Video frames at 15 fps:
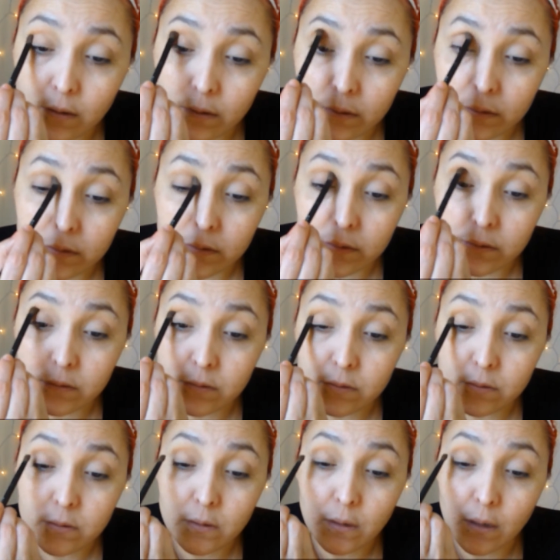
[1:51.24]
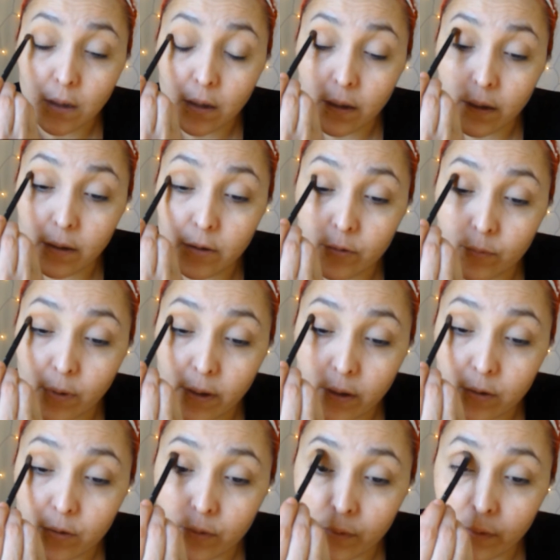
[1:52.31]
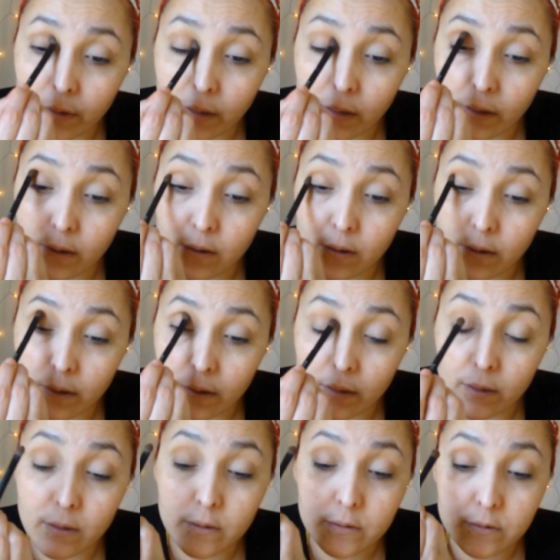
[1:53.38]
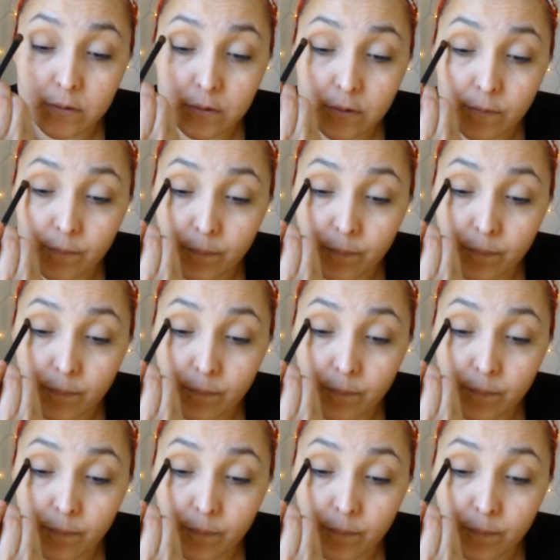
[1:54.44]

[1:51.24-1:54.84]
this in my crease.